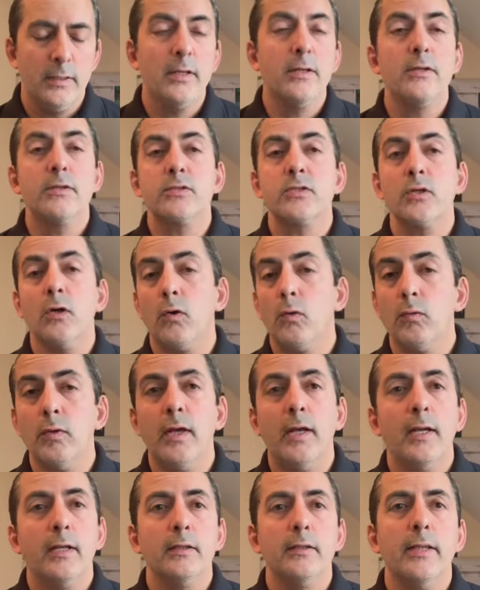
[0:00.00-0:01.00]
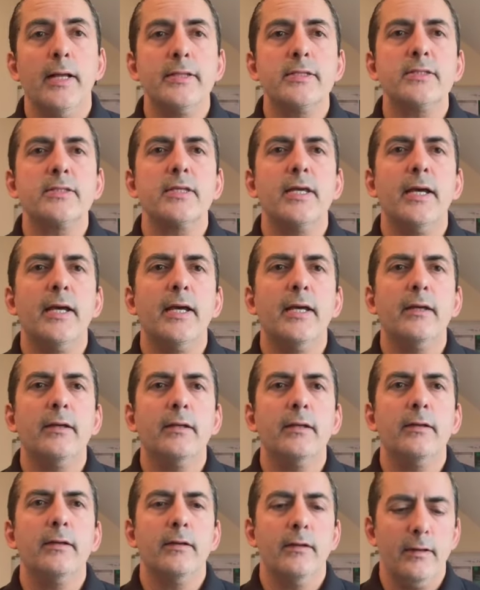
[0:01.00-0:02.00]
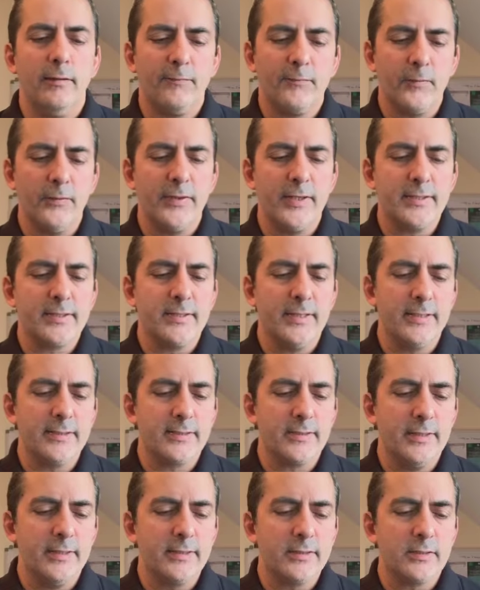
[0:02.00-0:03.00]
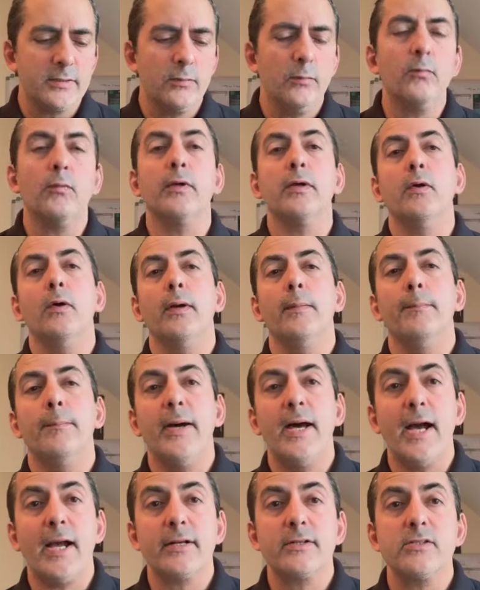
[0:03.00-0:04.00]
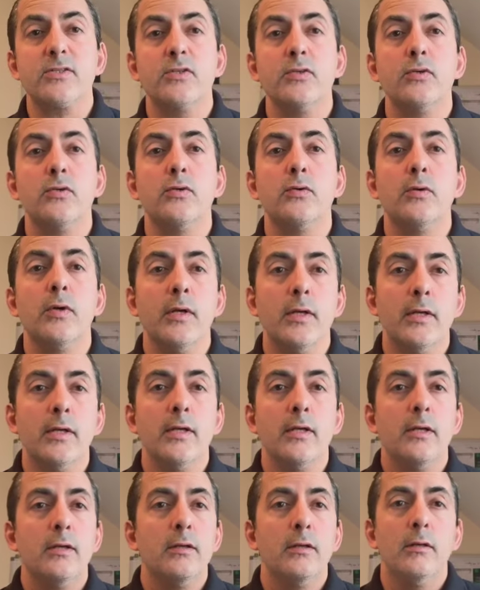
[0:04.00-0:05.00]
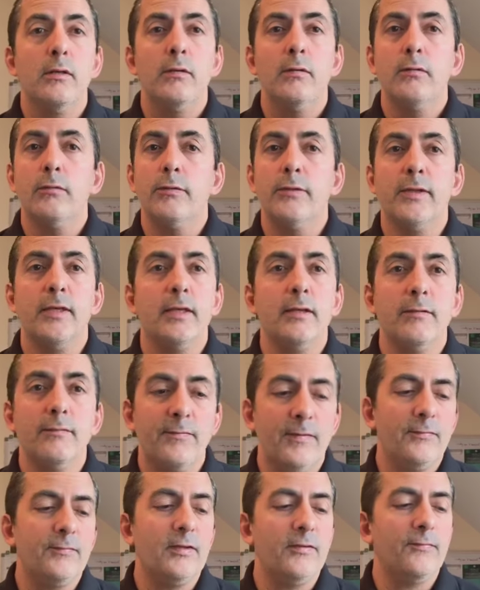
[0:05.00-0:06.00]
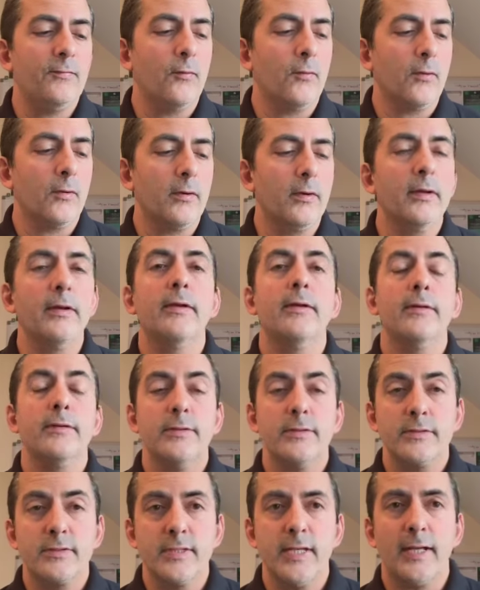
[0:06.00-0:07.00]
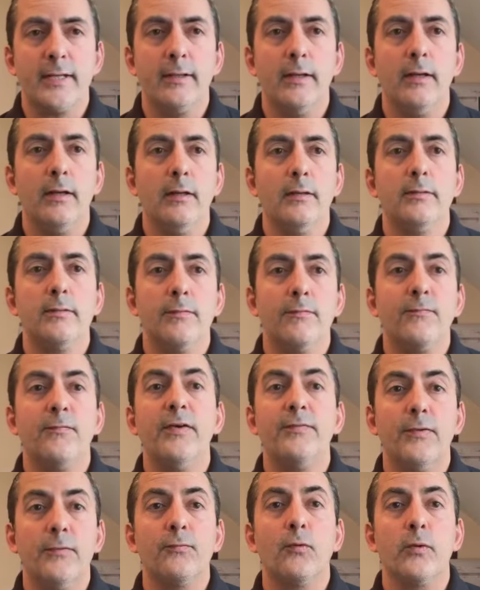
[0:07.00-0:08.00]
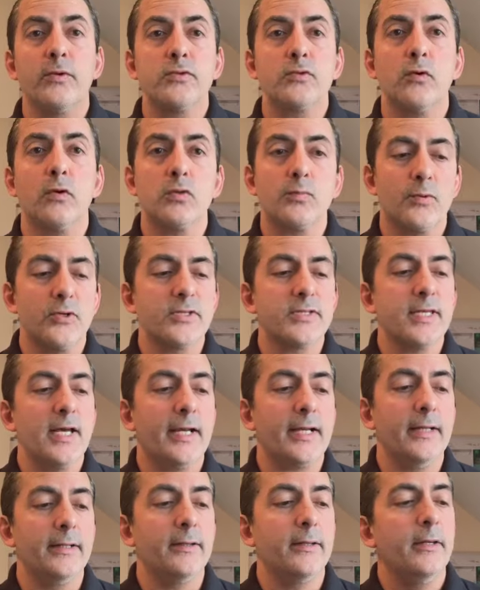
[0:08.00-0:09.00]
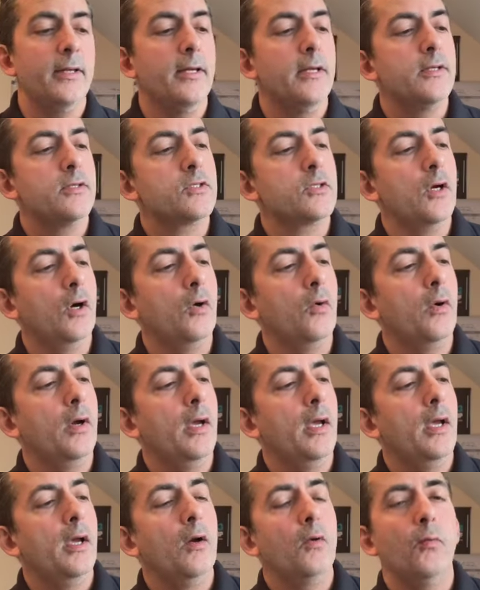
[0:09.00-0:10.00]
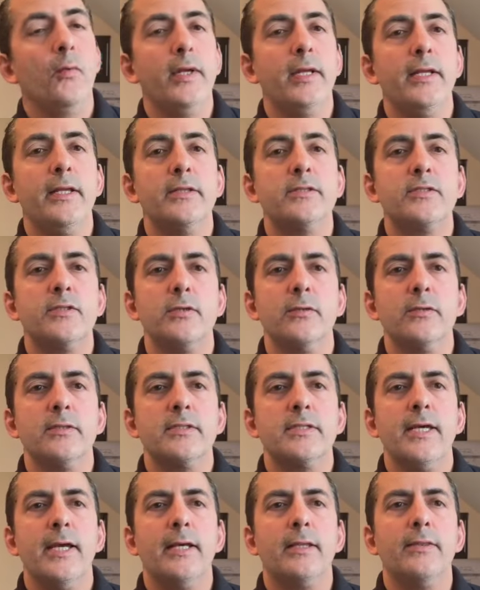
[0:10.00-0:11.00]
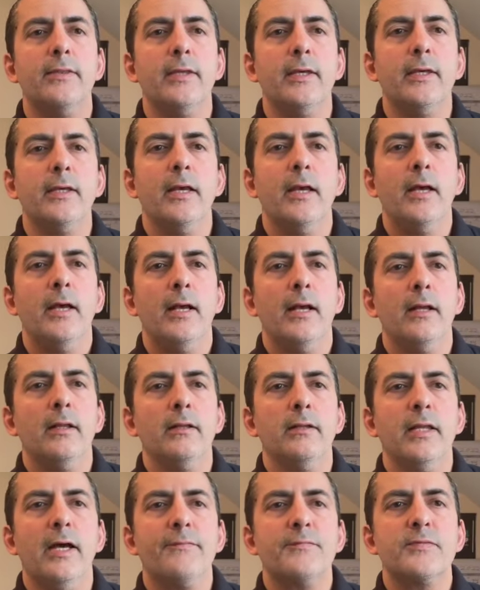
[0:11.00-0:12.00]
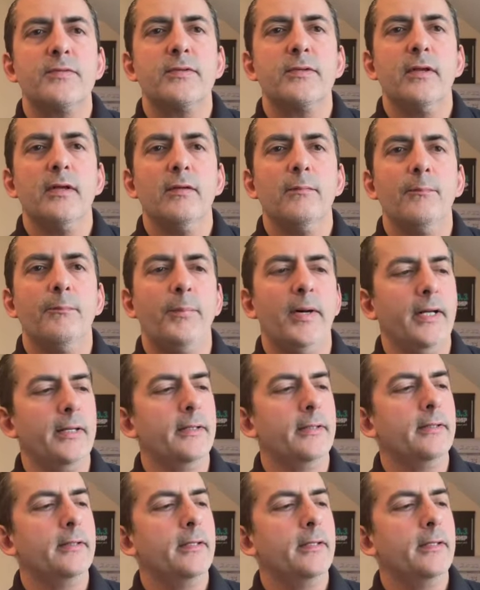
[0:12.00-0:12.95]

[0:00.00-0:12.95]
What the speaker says: So let's say, for this instance, we're going back to the 54 54 strokes per second. So we need to take the left button